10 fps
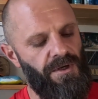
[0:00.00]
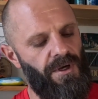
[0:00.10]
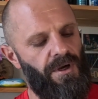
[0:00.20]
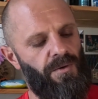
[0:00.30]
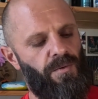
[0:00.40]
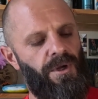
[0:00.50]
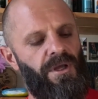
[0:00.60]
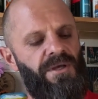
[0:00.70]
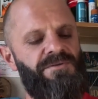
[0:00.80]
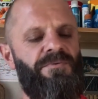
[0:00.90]

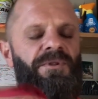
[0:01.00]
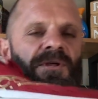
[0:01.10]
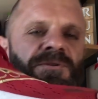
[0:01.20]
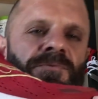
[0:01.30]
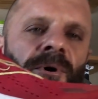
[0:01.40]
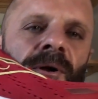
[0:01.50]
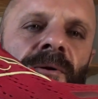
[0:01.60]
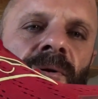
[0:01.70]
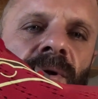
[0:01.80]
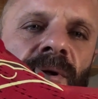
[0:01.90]
Whereas with this
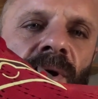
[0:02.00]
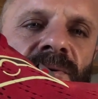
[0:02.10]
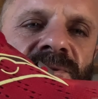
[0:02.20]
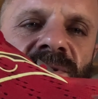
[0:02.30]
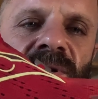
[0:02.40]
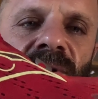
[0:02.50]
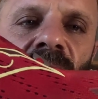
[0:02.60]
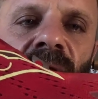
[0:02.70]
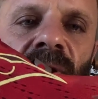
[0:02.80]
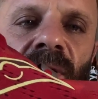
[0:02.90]
one, you don't see
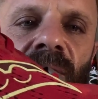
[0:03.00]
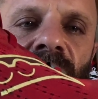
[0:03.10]
that yet.